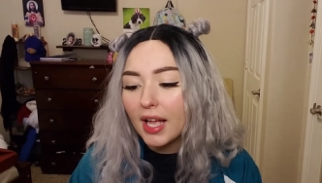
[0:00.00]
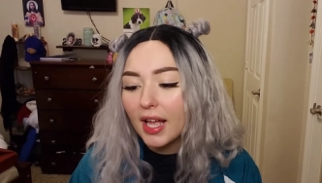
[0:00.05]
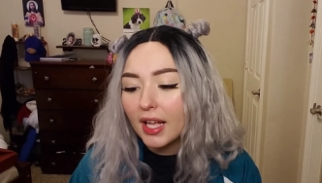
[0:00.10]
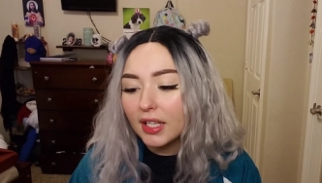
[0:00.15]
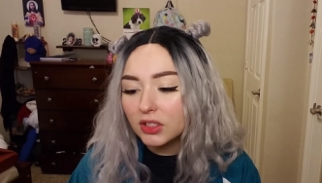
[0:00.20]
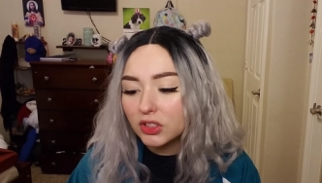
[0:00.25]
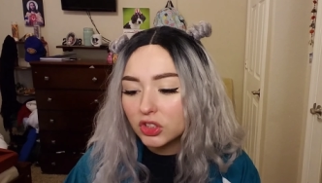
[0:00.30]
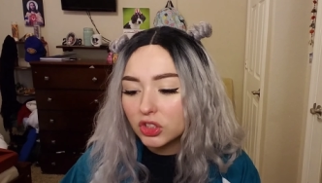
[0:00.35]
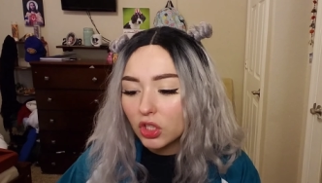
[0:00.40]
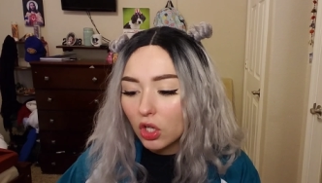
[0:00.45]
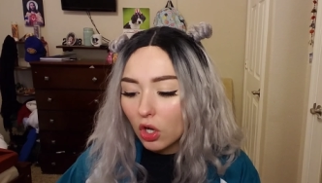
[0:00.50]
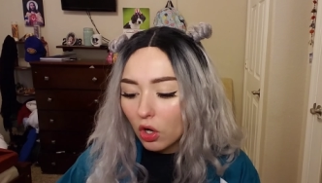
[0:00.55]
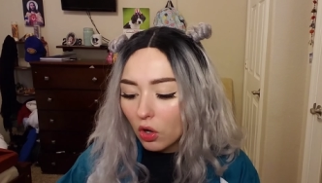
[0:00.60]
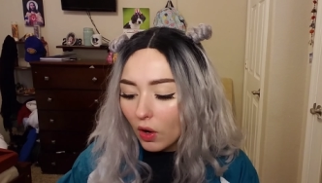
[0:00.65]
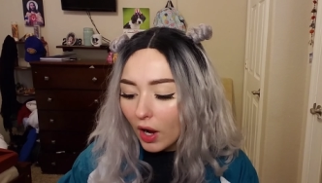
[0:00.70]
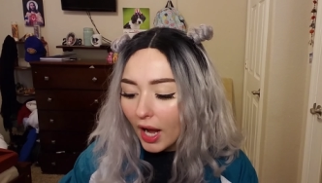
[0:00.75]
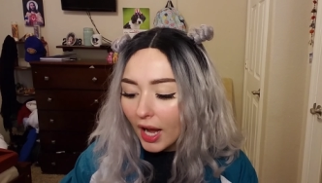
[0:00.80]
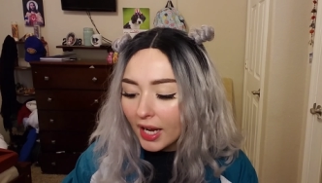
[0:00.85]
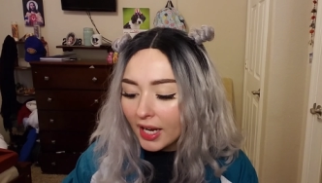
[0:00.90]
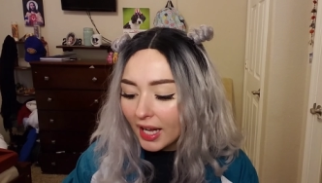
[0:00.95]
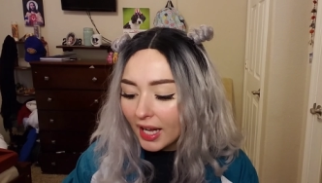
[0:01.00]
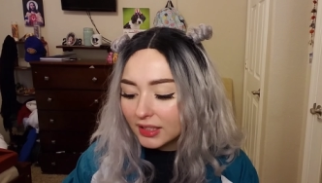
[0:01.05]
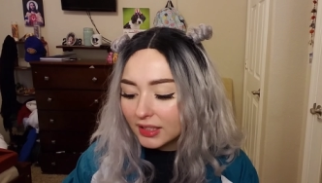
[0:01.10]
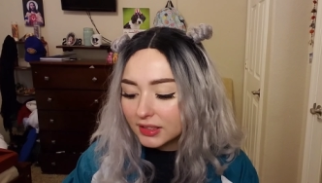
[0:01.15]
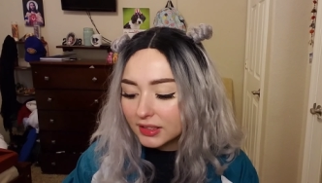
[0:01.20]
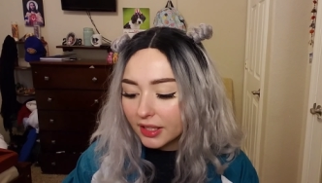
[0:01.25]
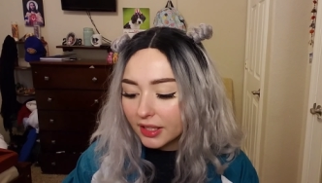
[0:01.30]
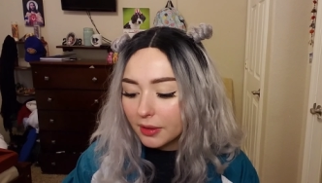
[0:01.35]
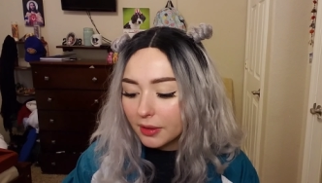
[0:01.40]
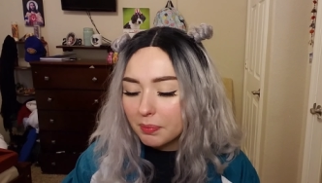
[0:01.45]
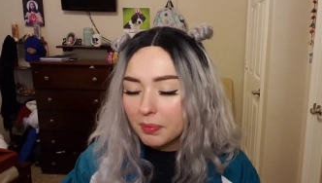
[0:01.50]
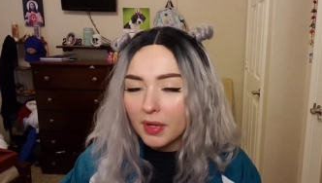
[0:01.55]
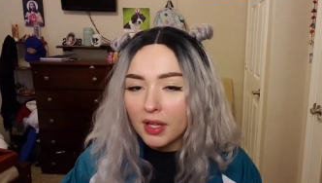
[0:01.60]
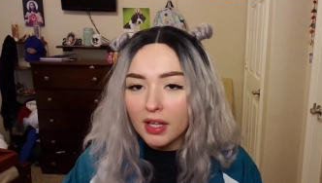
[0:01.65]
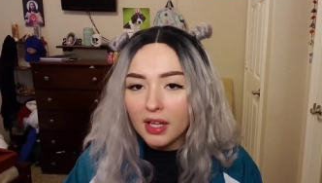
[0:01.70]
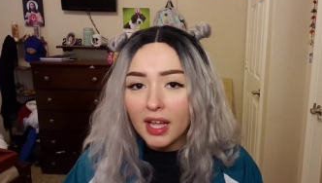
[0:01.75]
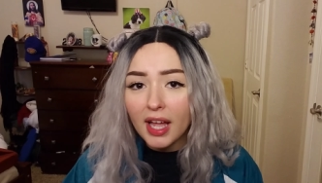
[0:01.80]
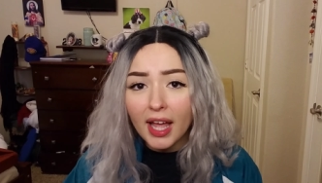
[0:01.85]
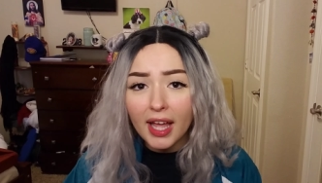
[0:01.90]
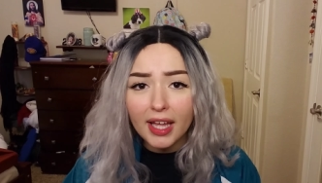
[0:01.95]
And so I ask him,
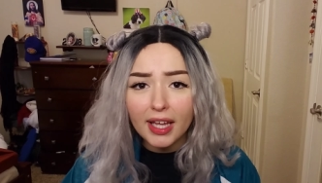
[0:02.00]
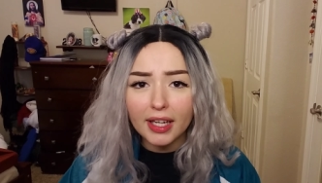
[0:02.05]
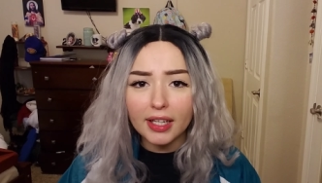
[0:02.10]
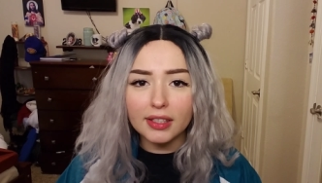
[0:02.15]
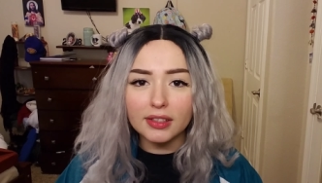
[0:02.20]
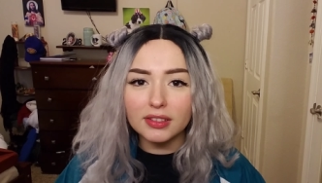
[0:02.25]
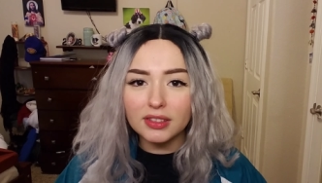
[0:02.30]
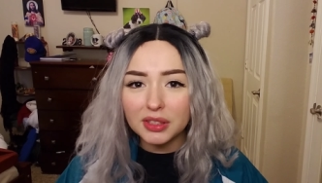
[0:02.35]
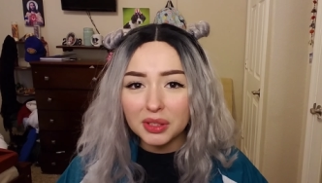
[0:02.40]
hey,